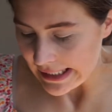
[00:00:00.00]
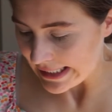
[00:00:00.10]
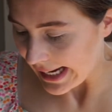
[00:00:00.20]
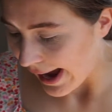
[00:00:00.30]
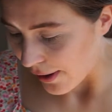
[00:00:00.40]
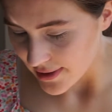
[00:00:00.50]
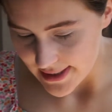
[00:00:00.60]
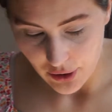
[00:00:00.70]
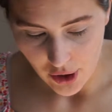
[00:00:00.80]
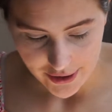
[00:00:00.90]
Now is
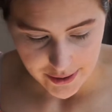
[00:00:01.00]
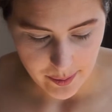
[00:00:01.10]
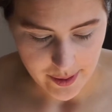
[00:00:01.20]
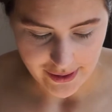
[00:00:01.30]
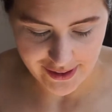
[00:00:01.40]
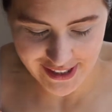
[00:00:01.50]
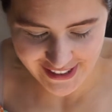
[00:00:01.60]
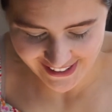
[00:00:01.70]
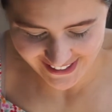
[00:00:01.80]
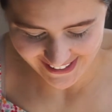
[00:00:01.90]
the hard part,
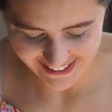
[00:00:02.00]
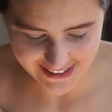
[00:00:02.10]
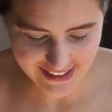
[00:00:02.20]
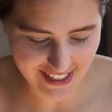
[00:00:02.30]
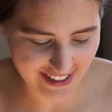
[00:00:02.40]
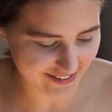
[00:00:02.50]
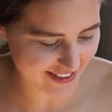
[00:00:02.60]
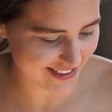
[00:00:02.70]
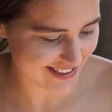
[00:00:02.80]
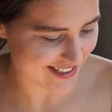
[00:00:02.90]
because I have to
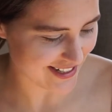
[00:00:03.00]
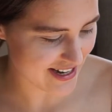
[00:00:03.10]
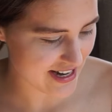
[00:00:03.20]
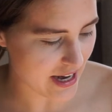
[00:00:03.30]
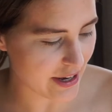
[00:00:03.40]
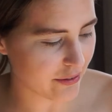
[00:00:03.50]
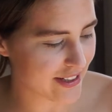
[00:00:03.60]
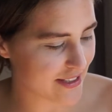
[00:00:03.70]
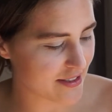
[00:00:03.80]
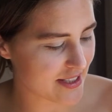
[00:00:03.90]
decide. I
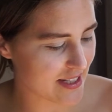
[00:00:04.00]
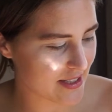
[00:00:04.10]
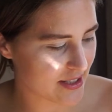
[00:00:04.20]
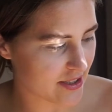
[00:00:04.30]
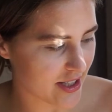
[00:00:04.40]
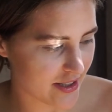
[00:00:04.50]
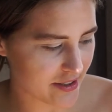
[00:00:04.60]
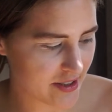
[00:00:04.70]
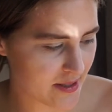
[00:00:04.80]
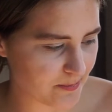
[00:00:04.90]
always use these two
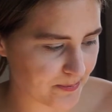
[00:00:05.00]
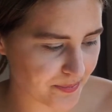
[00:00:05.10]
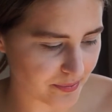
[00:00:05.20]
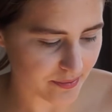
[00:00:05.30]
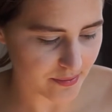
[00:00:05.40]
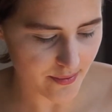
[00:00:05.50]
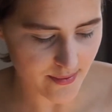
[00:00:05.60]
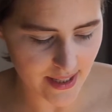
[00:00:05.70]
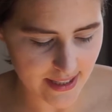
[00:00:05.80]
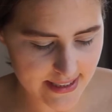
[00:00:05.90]
colors
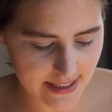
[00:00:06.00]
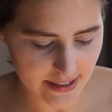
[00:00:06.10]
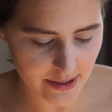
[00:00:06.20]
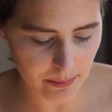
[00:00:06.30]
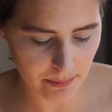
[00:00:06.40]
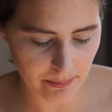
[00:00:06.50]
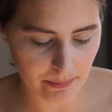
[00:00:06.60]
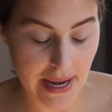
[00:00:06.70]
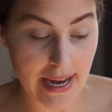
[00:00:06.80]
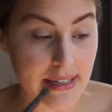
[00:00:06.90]
as like a good
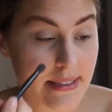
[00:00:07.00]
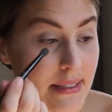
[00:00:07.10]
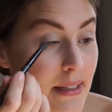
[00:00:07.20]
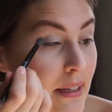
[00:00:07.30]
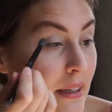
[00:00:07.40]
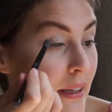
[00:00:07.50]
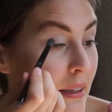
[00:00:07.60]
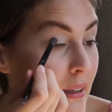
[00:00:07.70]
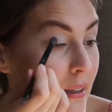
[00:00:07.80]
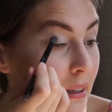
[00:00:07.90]
base
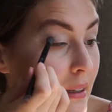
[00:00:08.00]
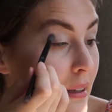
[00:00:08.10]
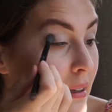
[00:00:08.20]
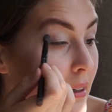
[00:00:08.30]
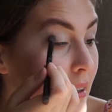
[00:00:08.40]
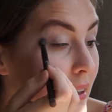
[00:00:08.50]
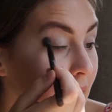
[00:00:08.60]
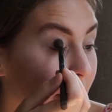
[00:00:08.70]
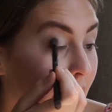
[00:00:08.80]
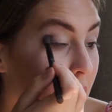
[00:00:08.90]
in
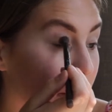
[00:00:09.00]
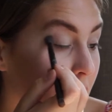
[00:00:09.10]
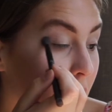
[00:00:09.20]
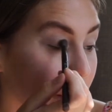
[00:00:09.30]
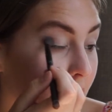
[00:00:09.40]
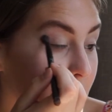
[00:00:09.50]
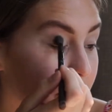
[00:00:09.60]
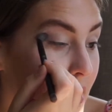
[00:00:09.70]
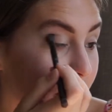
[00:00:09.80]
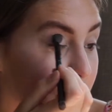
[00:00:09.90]
the outer corner,
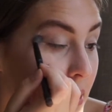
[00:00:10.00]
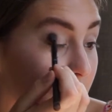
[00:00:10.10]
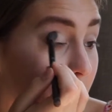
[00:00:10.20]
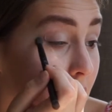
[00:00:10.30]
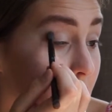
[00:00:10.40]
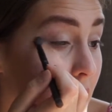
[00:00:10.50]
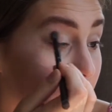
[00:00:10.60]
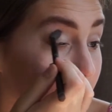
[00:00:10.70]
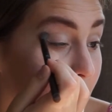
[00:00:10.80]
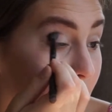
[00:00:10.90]
so that's what I'm gonna do
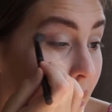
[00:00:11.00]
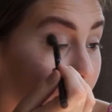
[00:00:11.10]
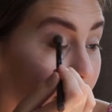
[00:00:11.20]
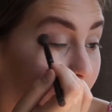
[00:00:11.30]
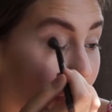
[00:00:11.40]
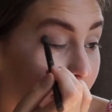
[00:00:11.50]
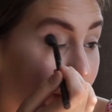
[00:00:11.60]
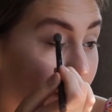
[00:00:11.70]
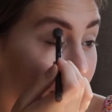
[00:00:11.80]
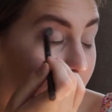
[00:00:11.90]
here again.